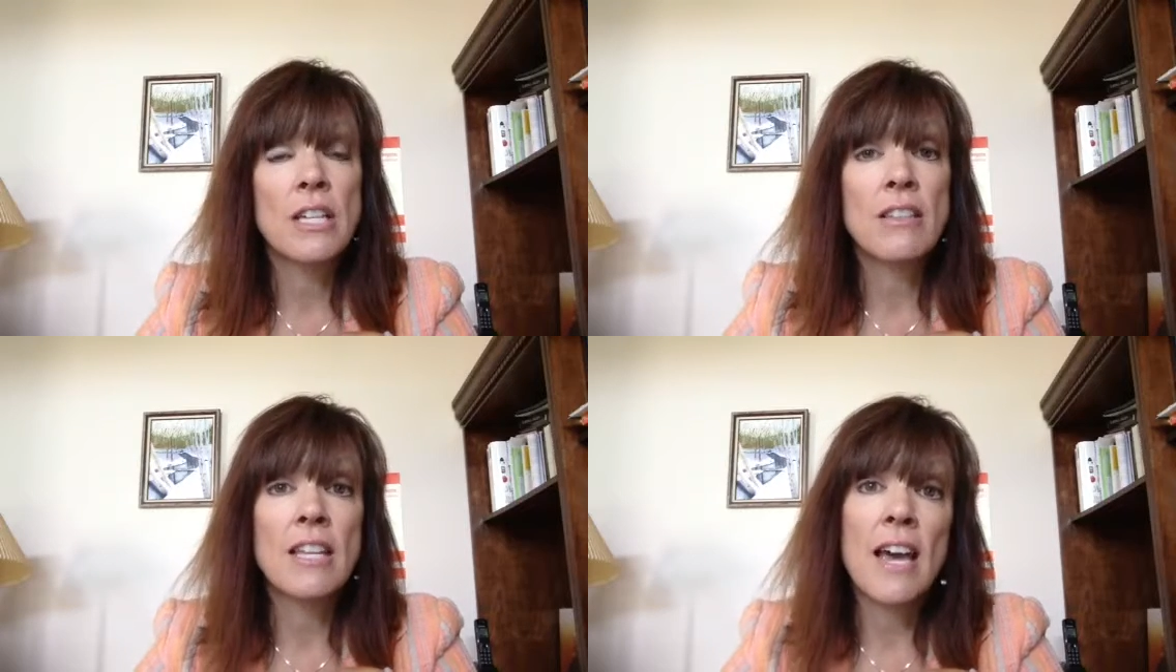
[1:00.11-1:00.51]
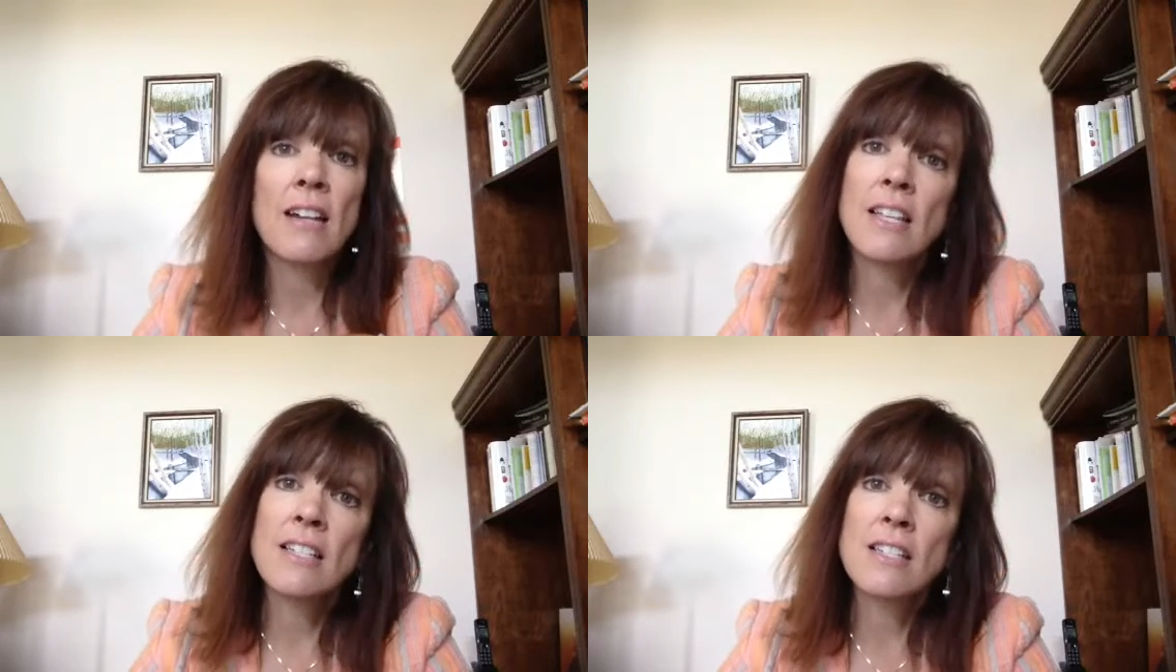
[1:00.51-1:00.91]
the
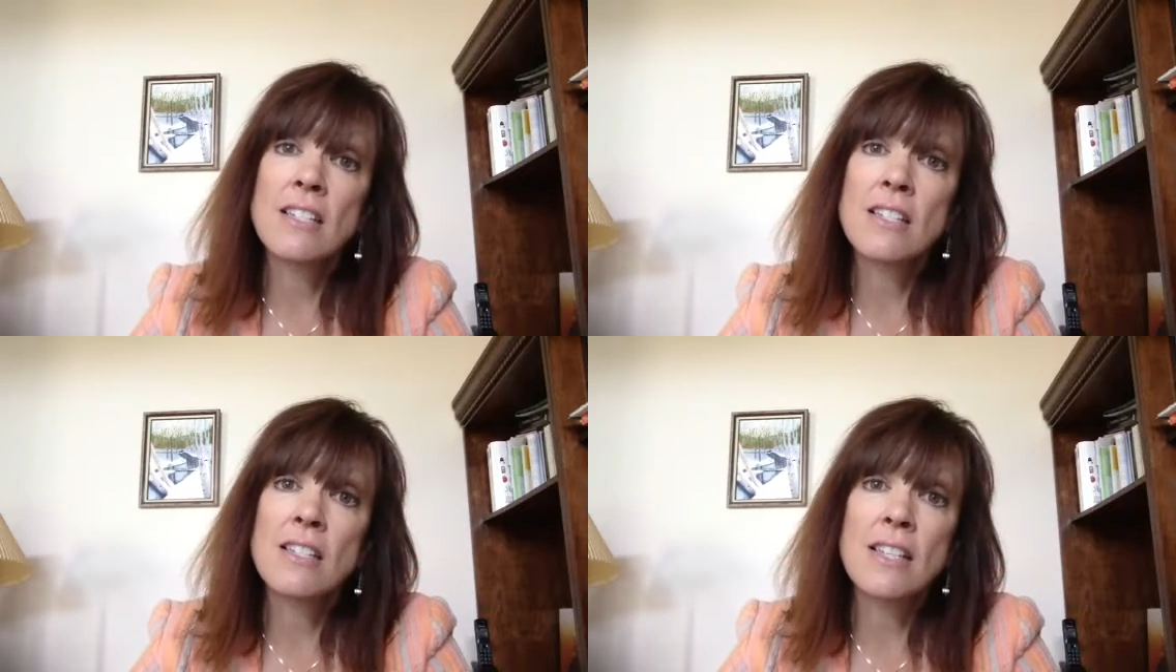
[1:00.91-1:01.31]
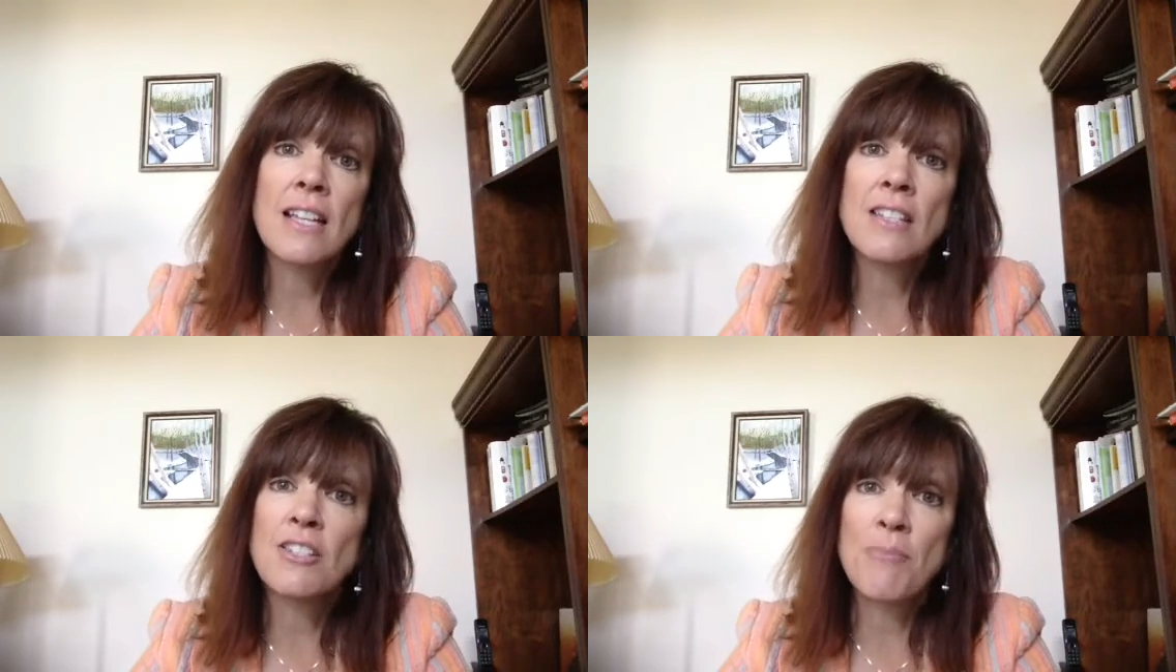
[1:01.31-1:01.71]
adolescent's
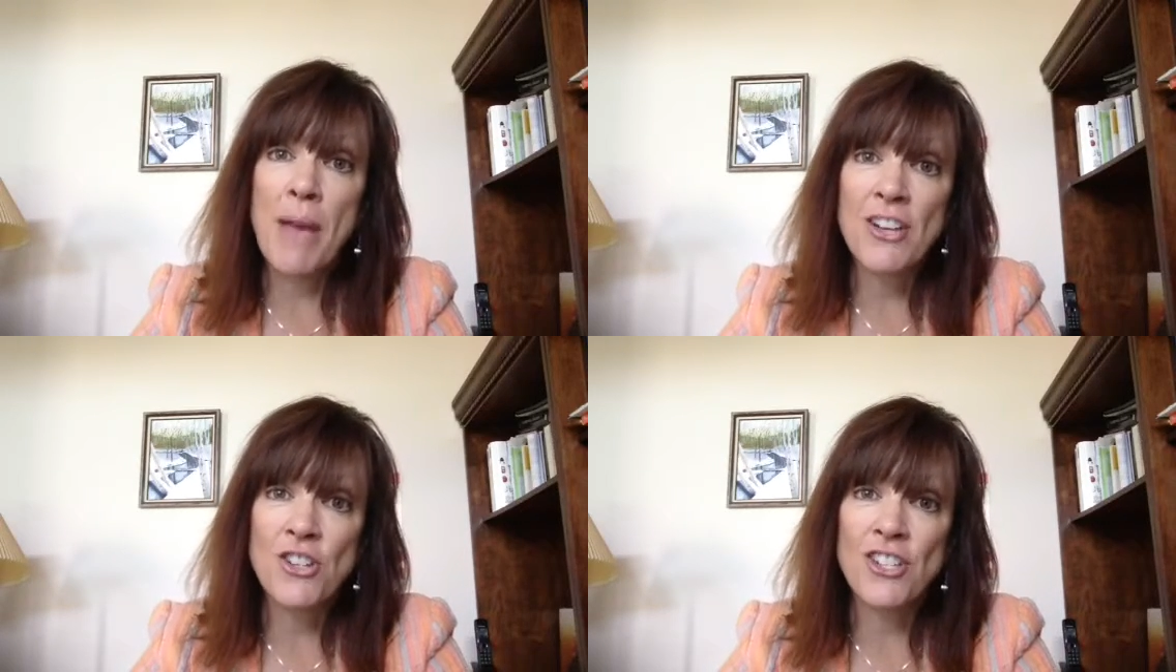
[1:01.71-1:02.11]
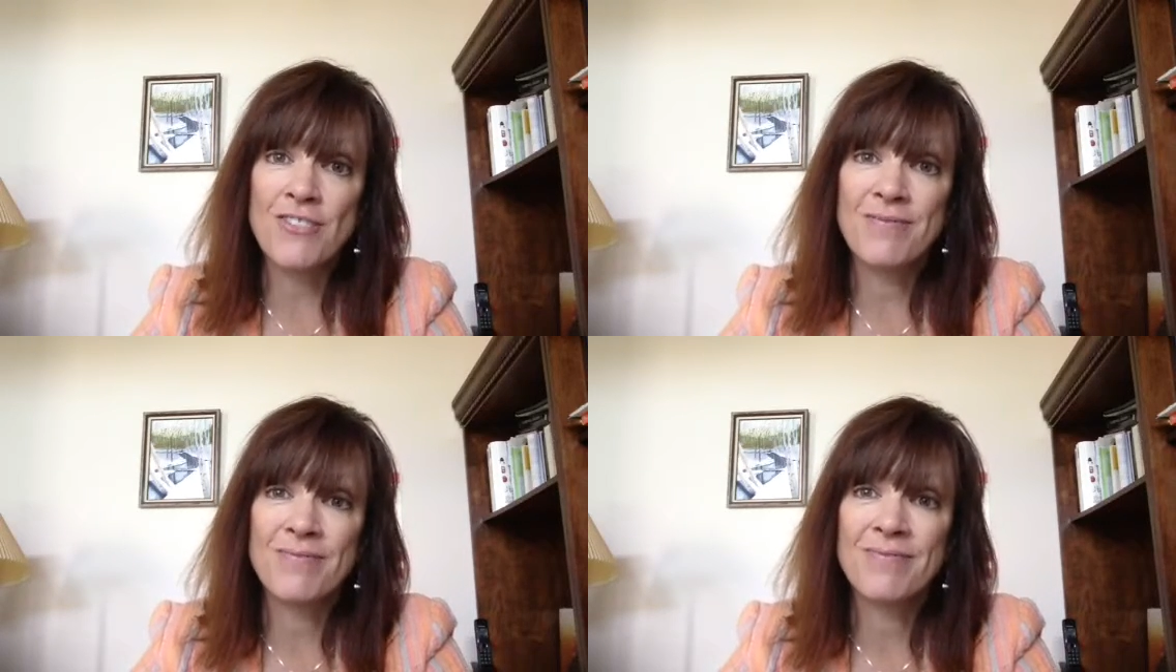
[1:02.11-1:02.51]
sense of
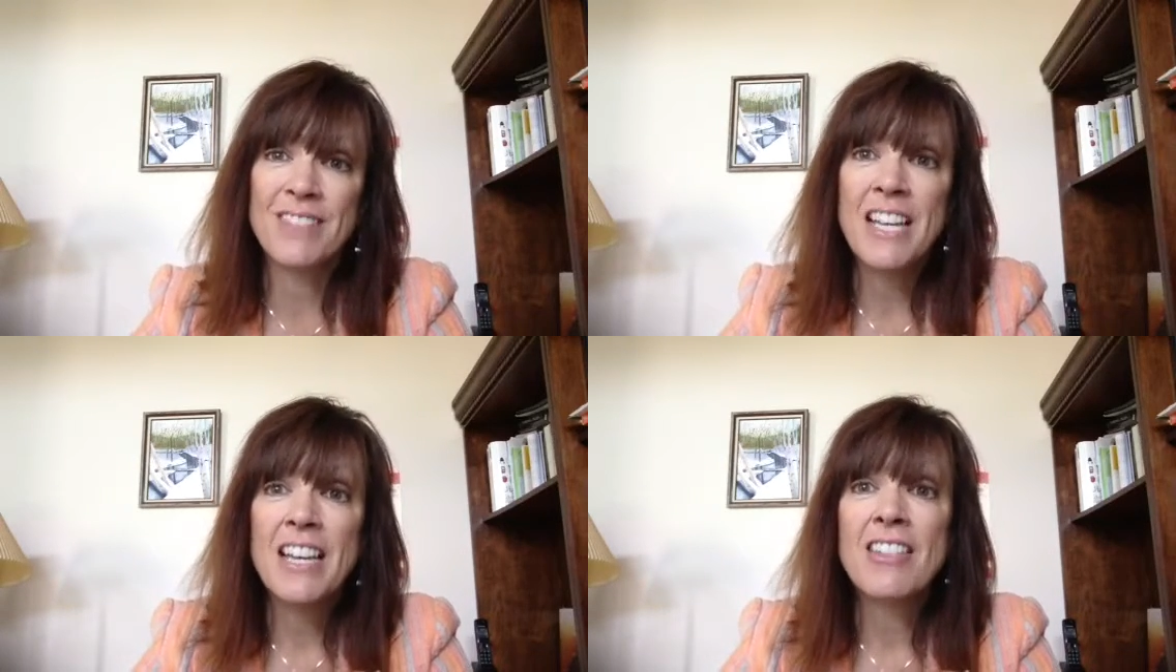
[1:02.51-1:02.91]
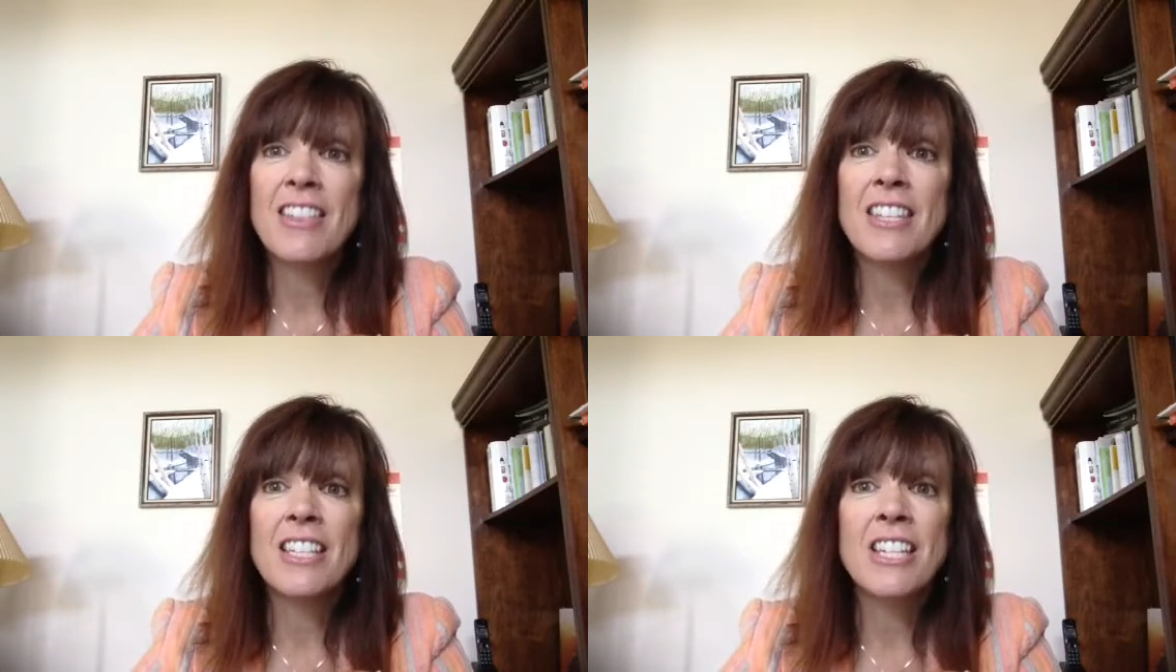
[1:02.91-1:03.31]
passion,
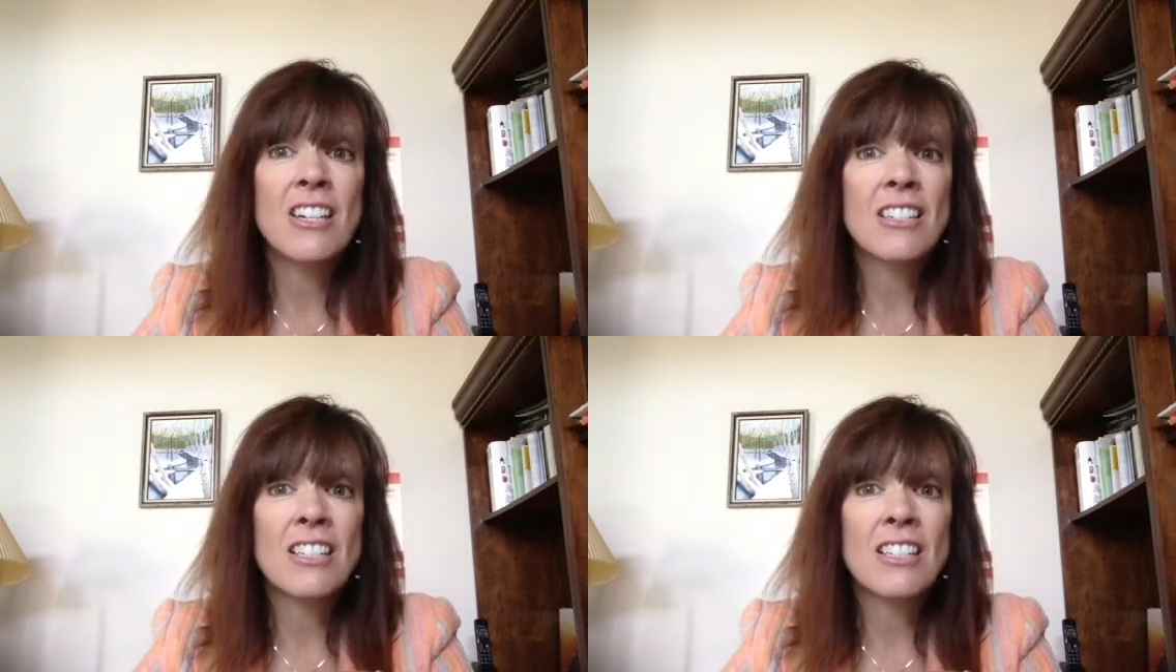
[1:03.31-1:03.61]
the young